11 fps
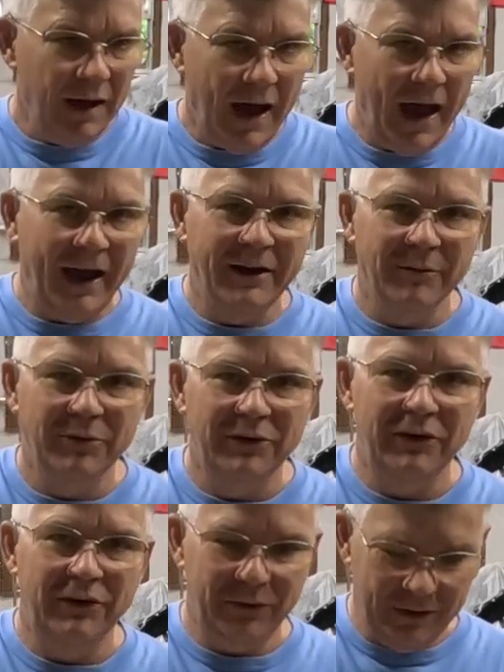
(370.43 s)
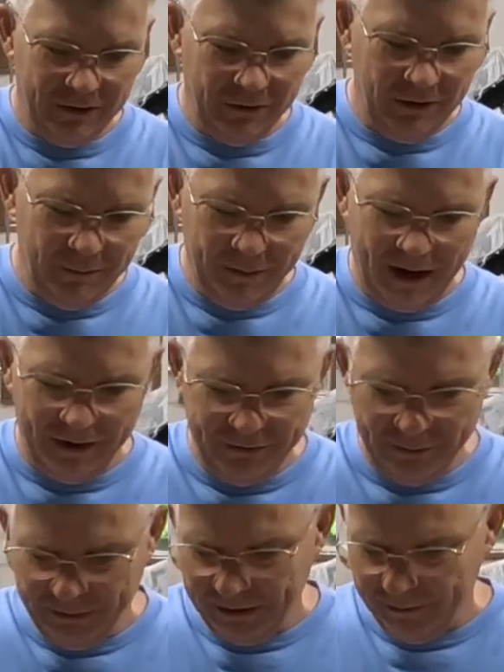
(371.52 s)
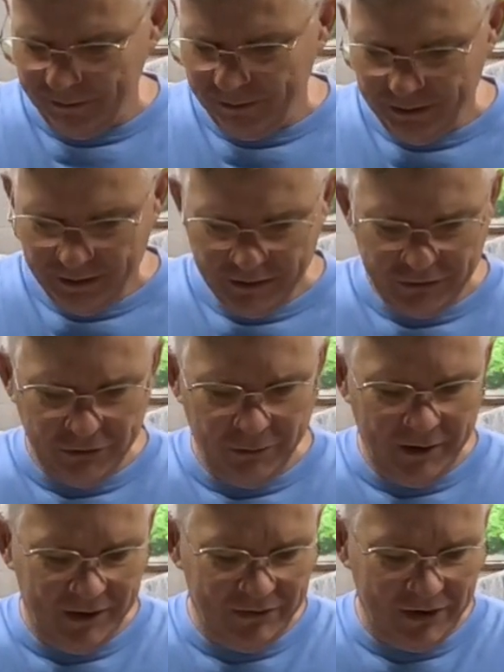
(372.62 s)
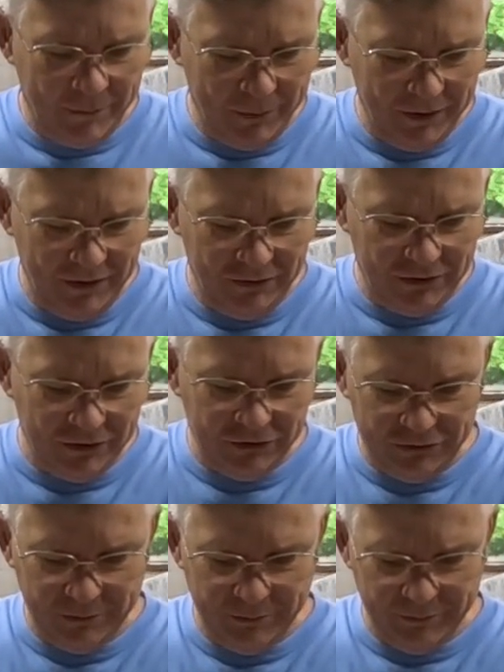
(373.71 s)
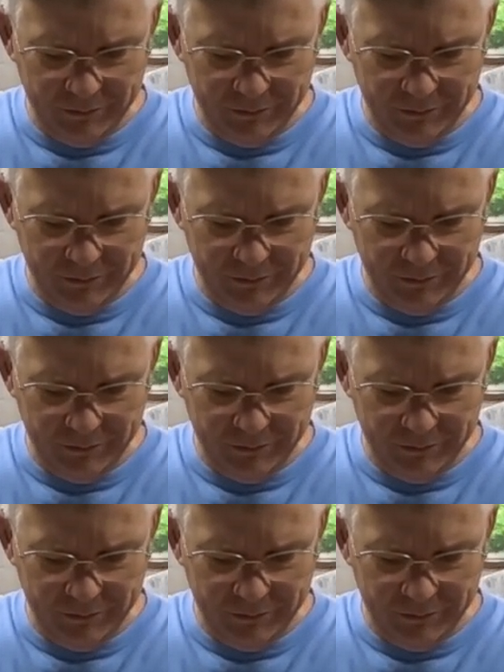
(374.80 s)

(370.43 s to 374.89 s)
items that you can only buy from them. There's so many Japanese custom